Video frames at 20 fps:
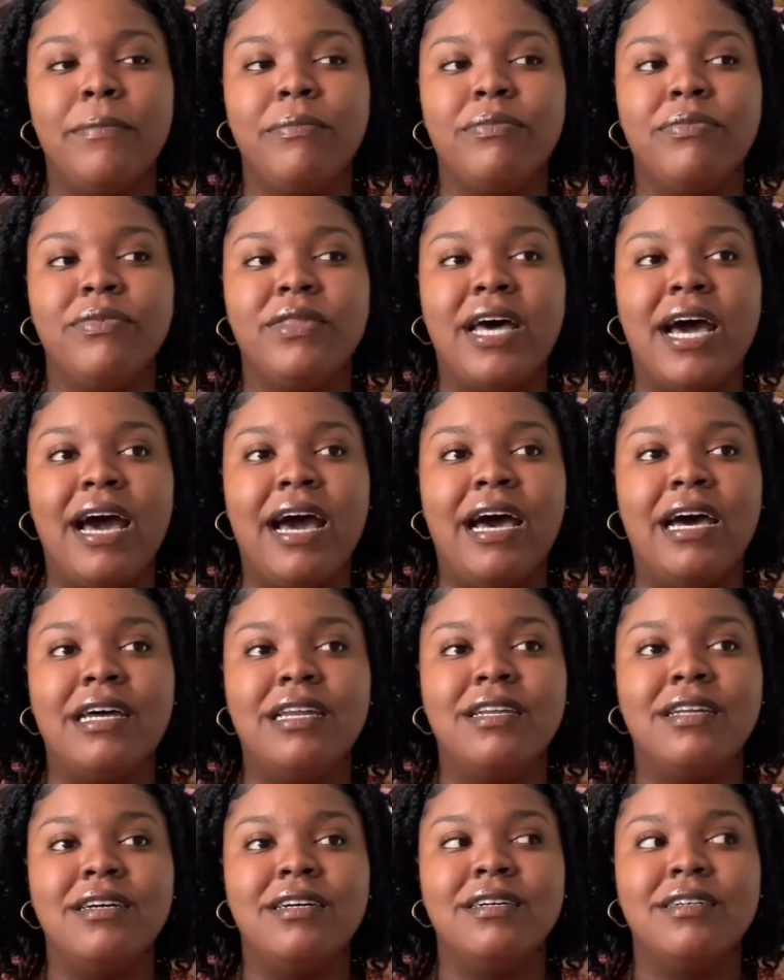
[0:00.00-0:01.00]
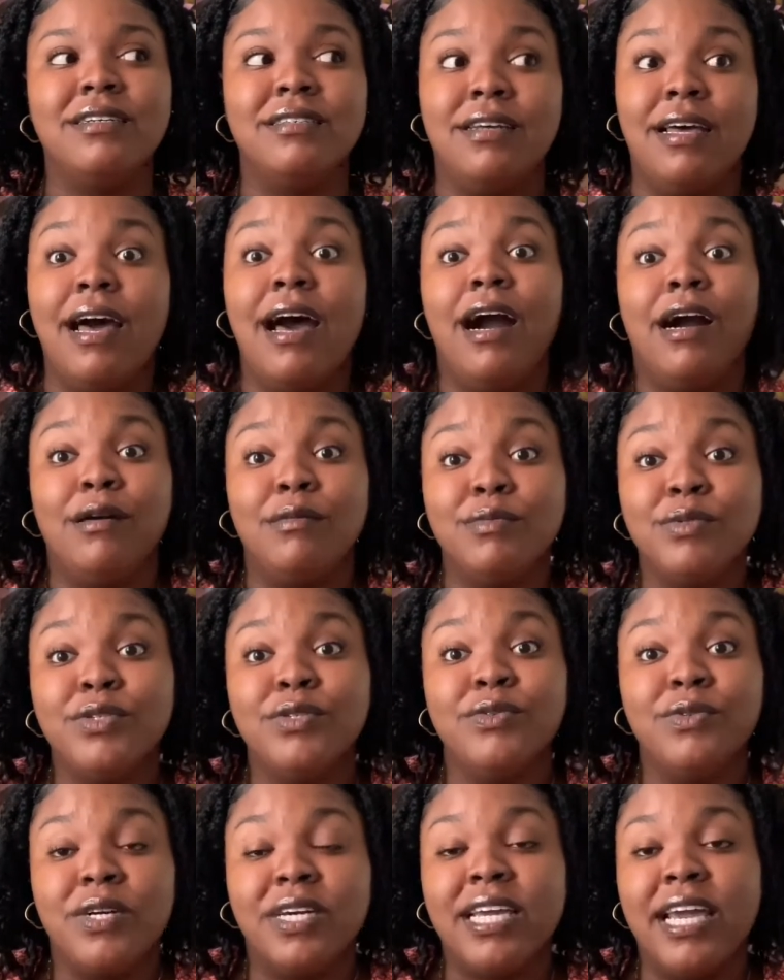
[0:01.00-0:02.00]
that helps you
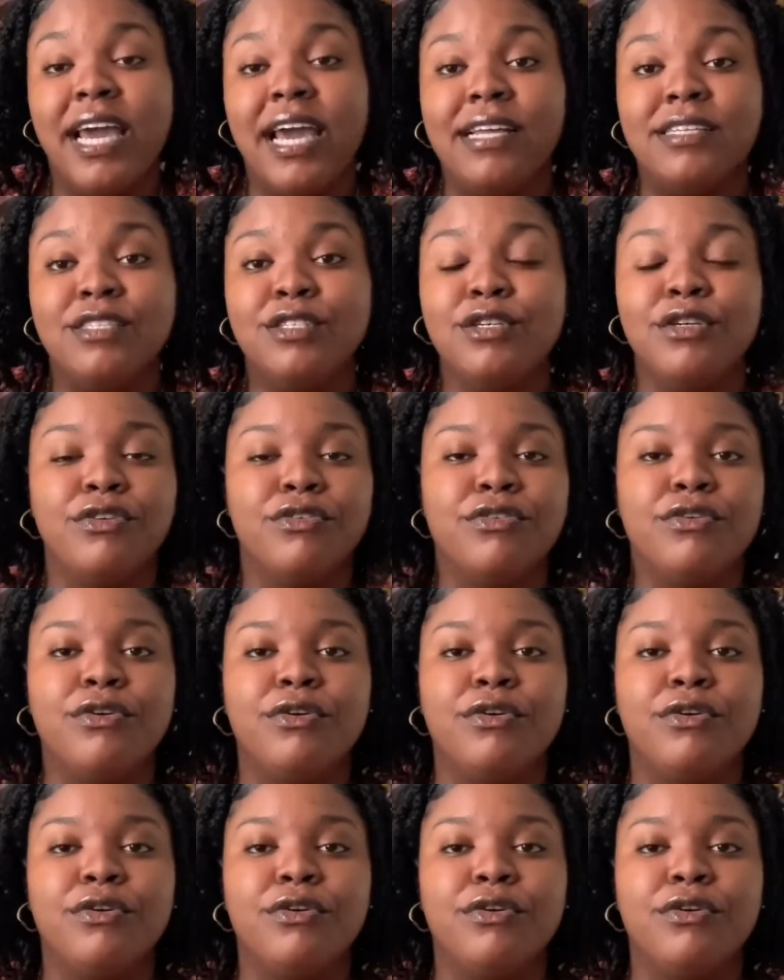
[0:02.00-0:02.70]
again to grow.